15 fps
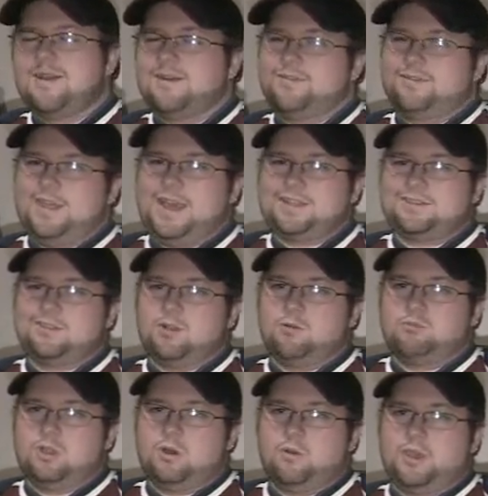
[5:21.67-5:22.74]
that's low
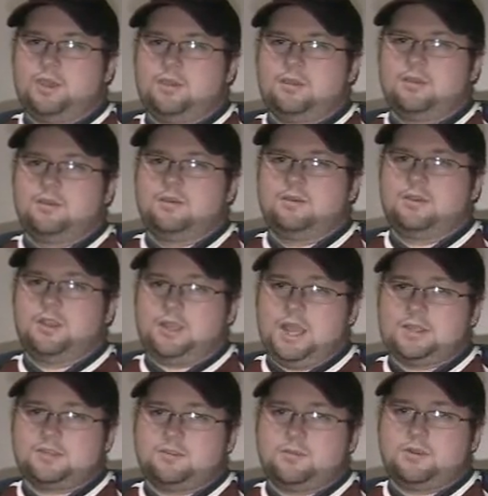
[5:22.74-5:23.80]
blowing your
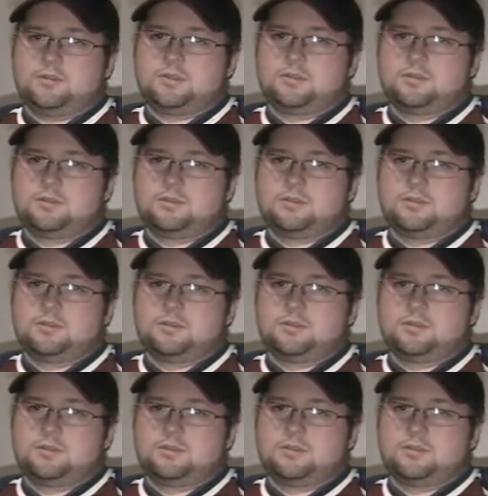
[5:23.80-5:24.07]
customers,